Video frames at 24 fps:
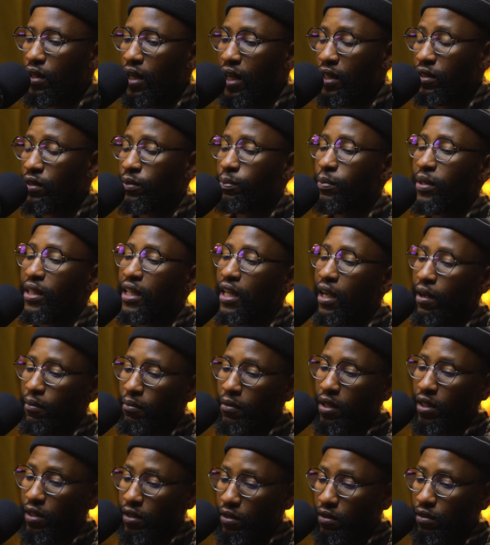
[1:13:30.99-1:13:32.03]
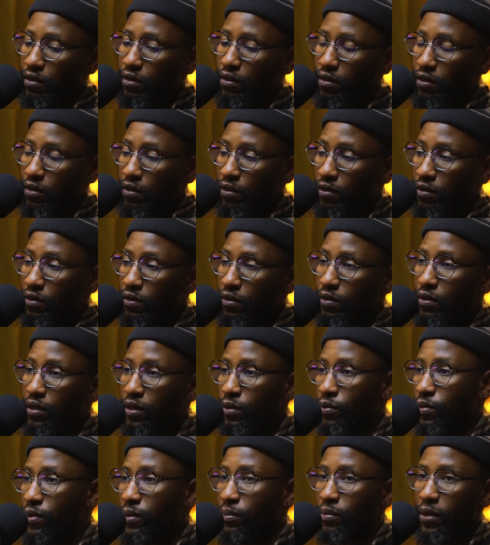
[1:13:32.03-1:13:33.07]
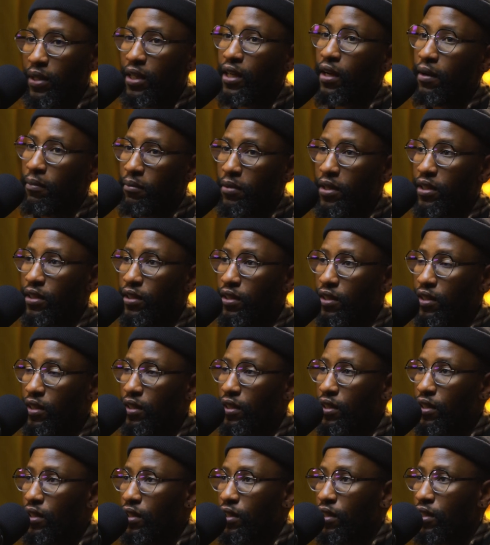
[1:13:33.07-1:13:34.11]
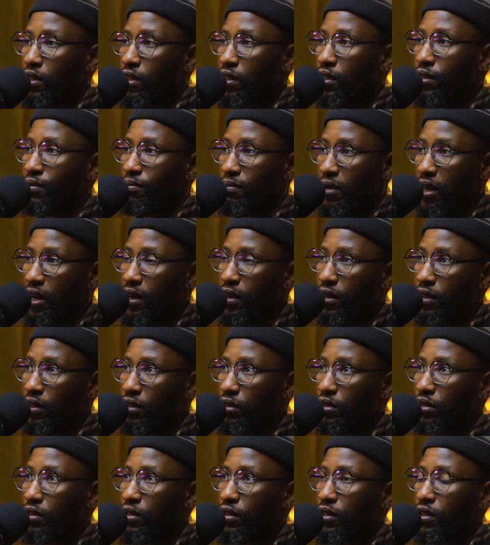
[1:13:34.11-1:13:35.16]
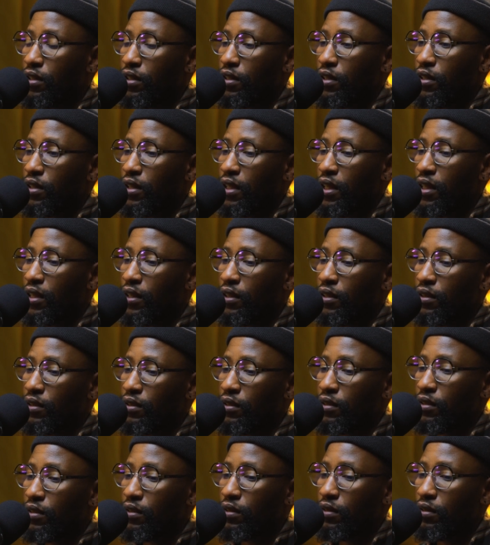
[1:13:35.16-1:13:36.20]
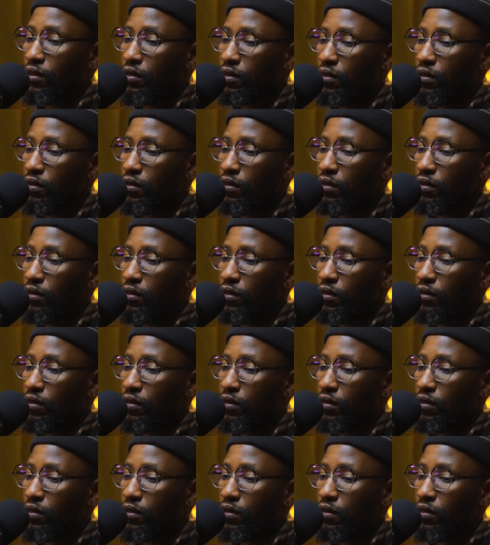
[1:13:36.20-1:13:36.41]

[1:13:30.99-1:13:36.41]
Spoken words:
us becoming what we becoming in marriage has